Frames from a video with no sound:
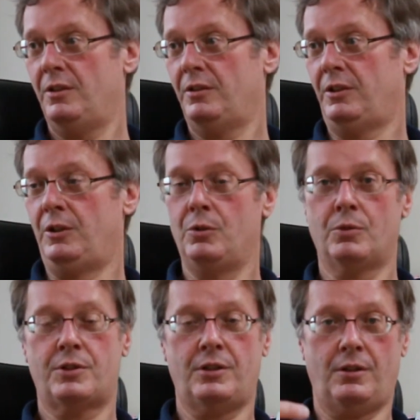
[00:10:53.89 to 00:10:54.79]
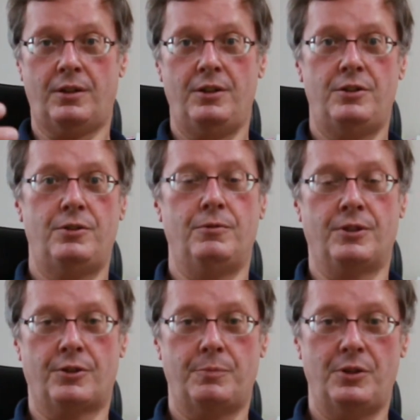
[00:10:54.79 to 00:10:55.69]
you are talking to
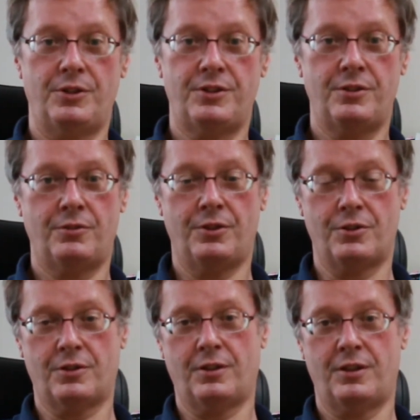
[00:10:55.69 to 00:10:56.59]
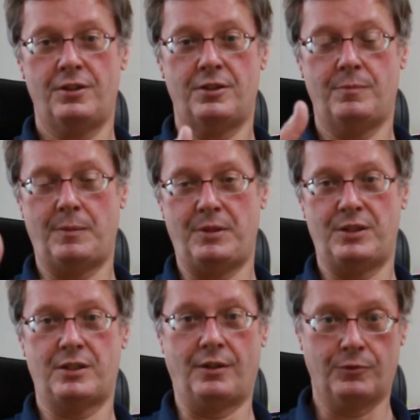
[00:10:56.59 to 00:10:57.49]
another person, or you're talking to maybe
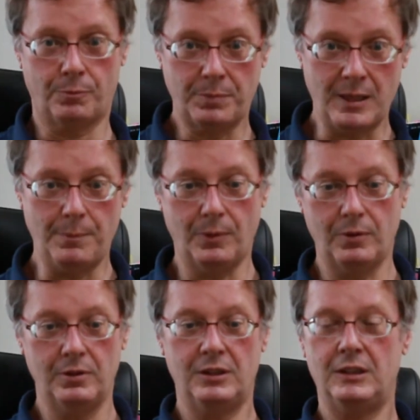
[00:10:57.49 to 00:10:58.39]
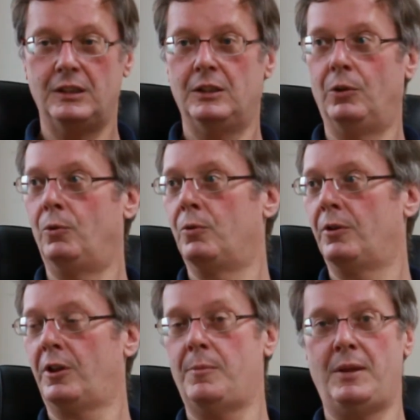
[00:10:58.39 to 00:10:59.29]
several people, or
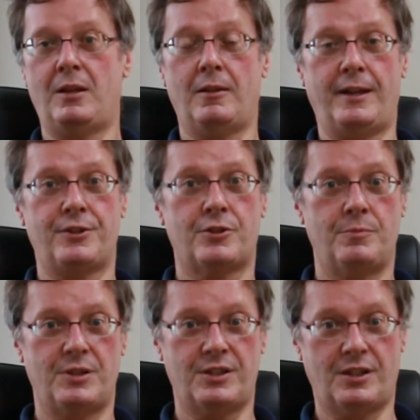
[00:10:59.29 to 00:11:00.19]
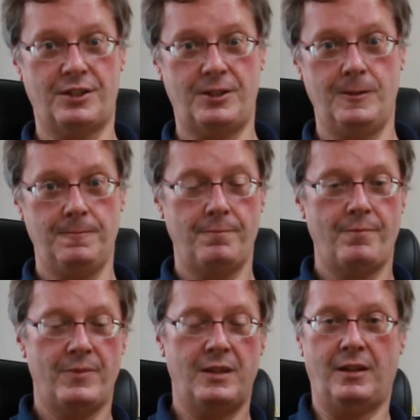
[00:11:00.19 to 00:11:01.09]
it could be a classroom discussion.
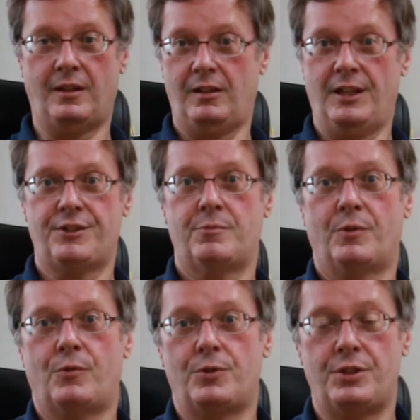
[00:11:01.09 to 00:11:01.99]
In the classroom, of course,